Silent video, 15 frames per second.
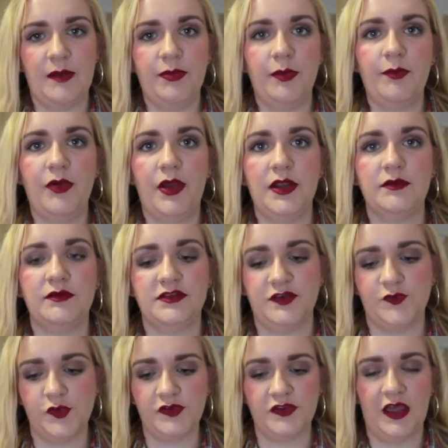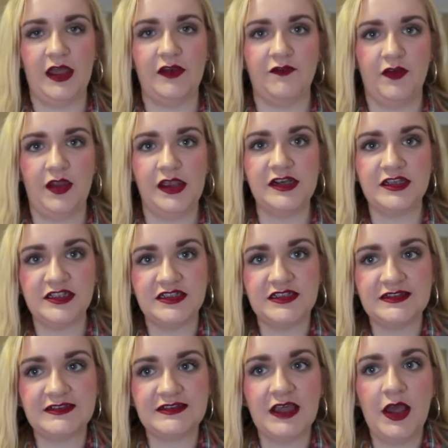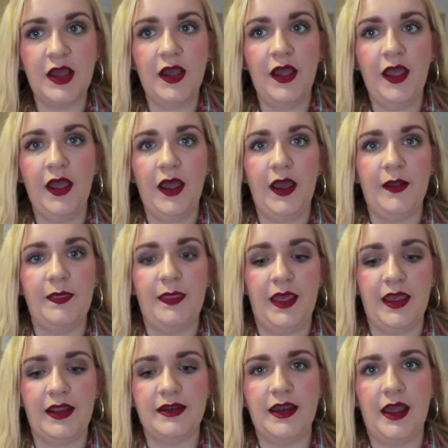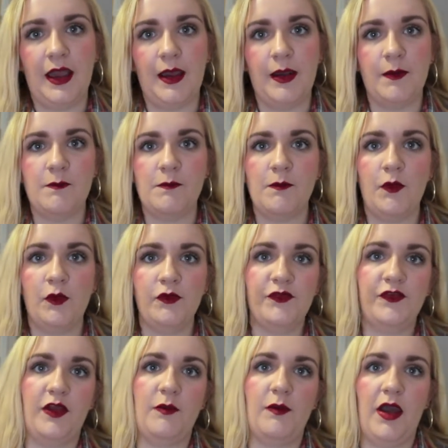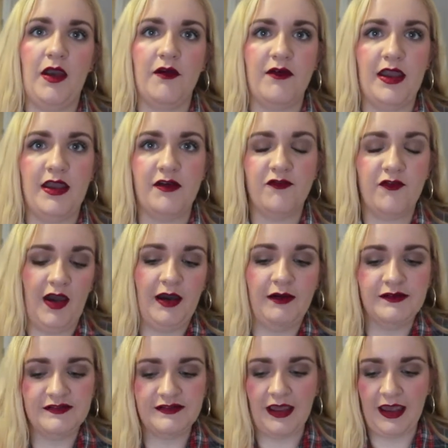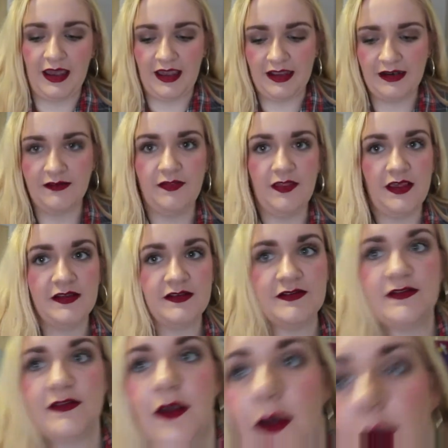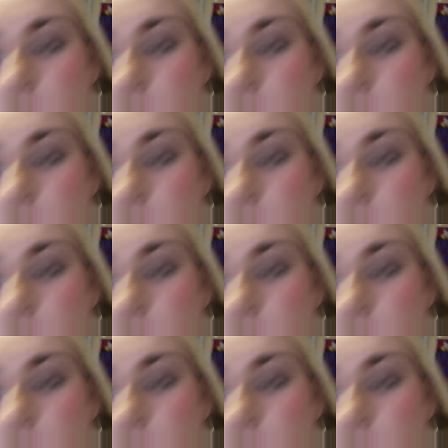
leopard print, which I've also had for ages. And then I'm also wearing for outside this